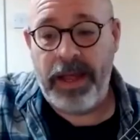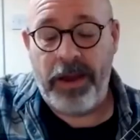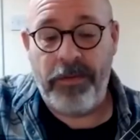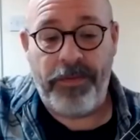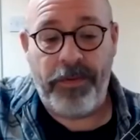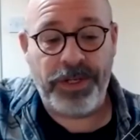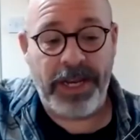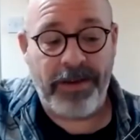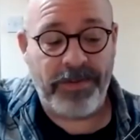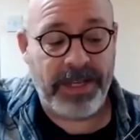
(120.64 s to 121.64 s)
And
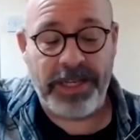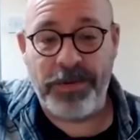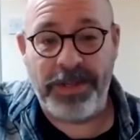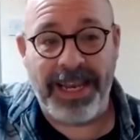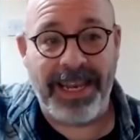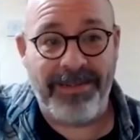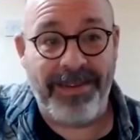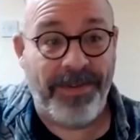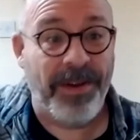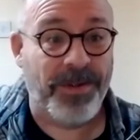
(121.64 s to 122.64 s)
unfortunately, obviously, this was the
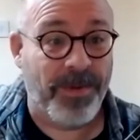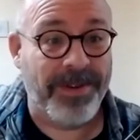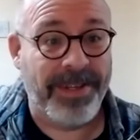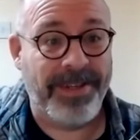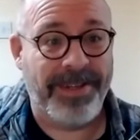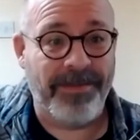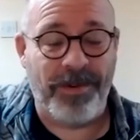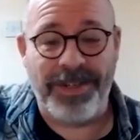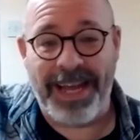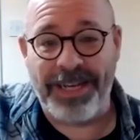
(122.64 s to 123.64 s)
first one that
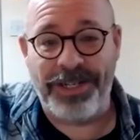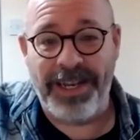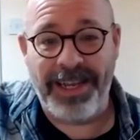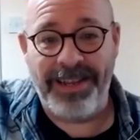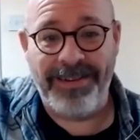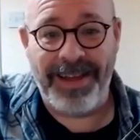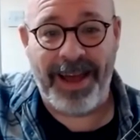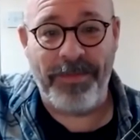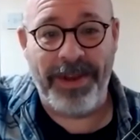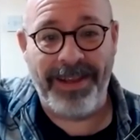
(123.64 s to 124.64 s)
wasn't actually
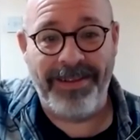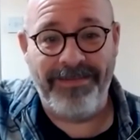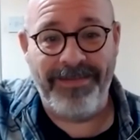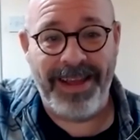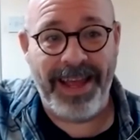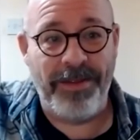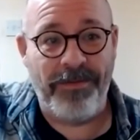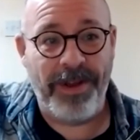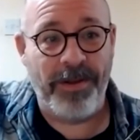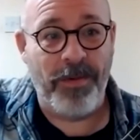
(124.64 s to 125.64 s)
happening in the
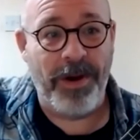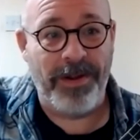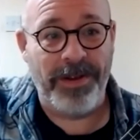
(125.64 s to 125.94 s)
real world.